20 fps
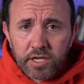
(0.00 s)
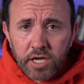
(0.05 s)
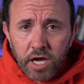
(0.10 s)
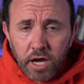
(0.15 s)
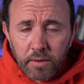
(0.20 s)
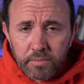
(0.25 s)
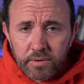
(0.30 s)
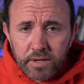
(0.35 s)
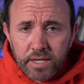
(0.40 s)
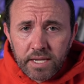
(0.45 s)

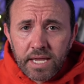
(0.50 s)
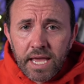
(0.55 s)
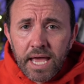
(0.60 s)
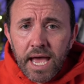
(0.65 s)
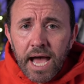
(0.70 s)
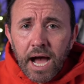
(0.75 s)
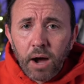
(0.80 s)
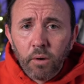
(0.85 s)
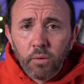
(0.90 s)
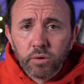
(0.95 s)
company.
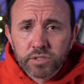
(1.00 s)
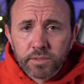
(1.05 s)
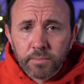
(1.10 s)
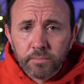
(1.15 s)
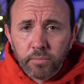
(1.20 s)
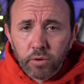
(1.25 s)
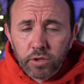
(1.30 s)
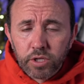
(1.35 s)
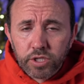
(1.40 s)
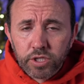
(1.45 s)
I
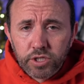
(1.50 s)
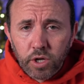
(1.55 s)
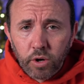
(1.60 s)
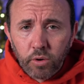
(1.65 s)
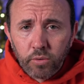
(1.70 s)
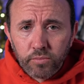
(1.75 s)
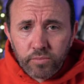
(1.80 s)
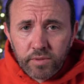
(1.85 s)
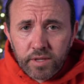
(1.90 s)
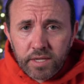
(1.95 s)
wasn't bullish
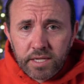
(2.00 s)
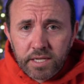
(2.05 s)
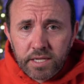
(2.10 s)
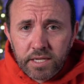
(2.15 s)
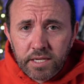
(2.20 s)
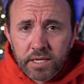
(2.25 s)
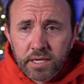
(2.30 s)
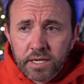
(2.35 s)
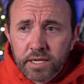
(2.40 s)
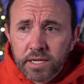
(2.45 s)
on
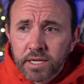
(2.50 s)
the